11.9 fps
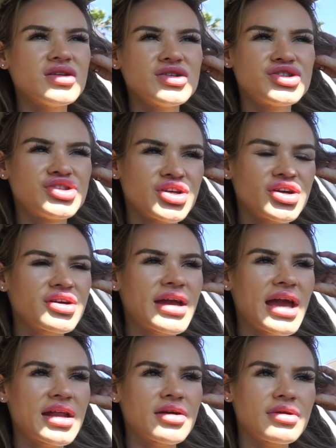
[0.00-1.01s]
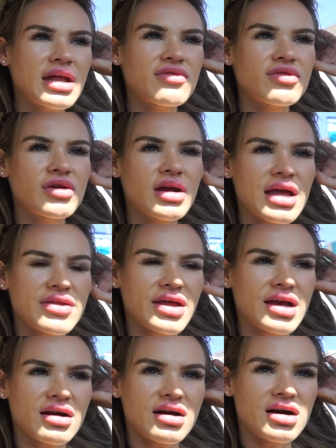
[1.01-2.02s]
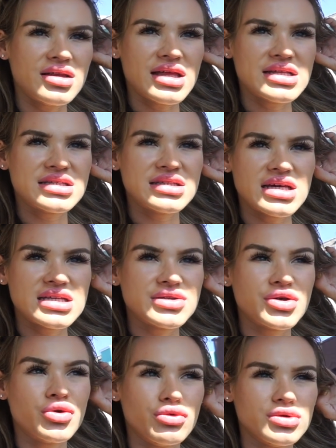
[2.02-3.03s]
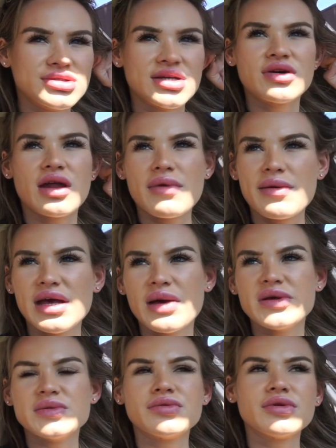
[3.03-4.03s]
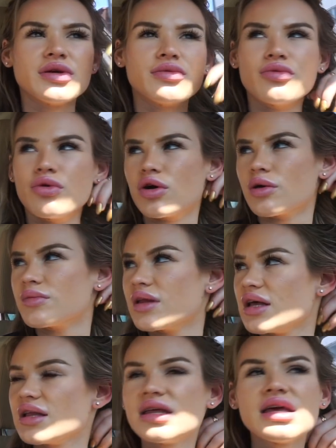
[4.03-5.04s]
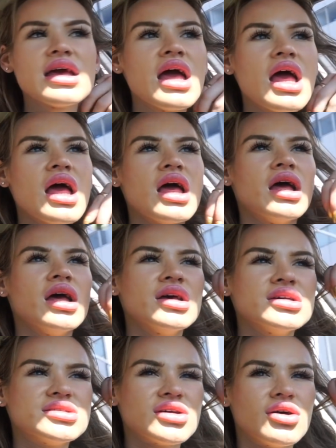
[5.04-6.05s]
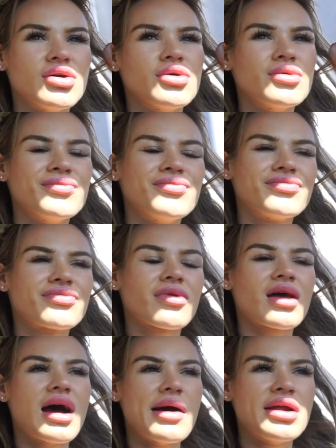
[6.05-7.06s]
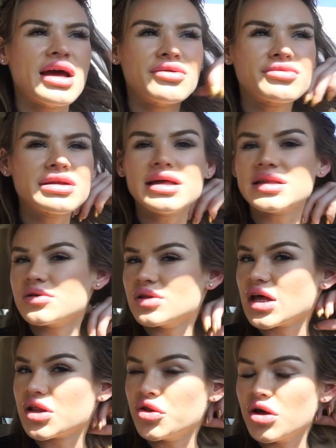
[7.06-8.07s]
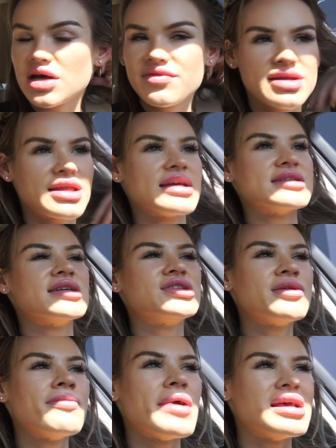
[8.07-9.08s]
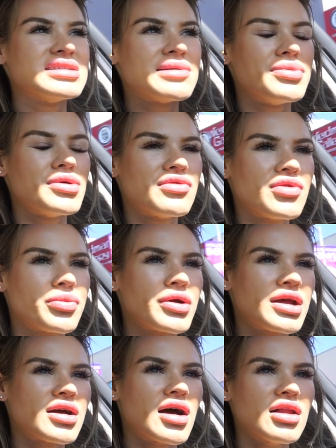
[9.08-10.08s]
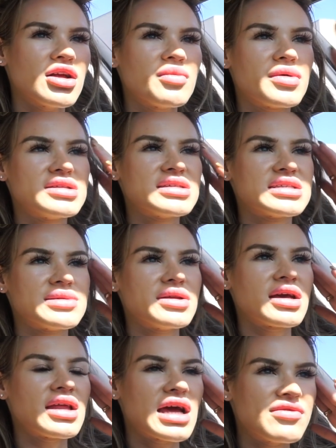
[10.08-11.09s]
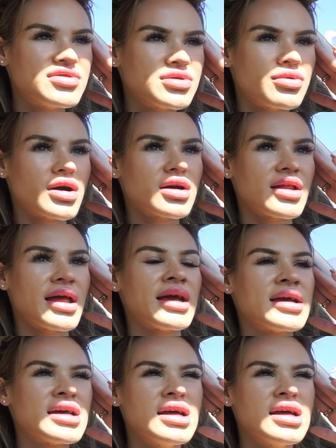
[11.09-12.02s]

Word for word: sugar cane or whatever, and like it's a it's a cool tone, and my makeup has been really warm lately, so I, I don't really like the like look of it. Like it's such an amazing, beautiful, pretty color, but it's like something I'd have to wear like